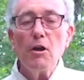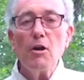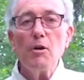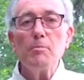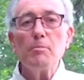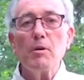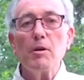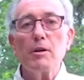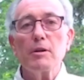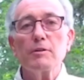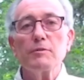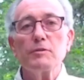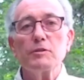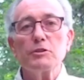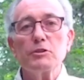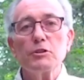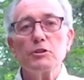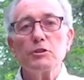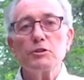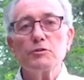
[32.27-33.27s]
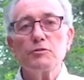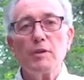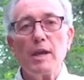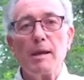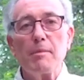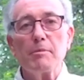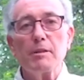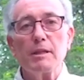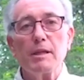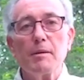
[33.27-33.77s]
all part of the church
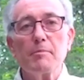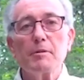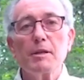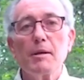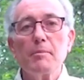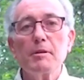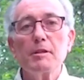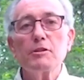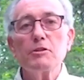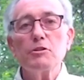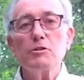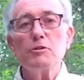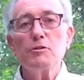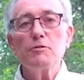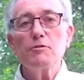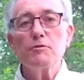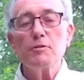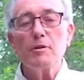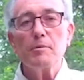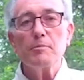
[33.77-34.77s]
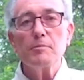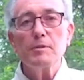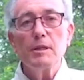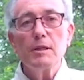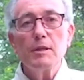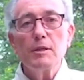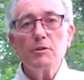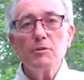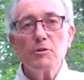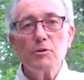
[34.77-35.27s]
family. I'm coming to you from
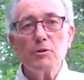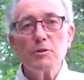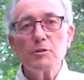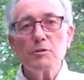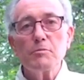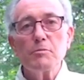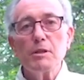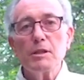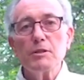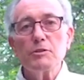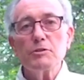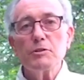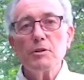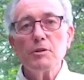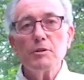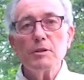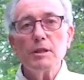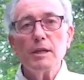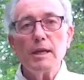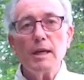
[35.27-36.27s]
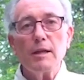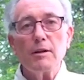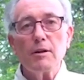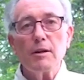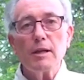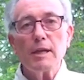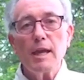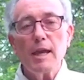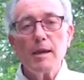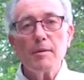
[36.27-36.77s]
northern Minnesota at
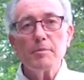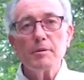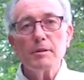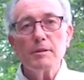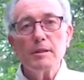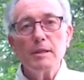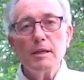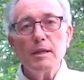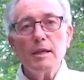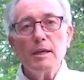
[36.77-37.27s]
our cabin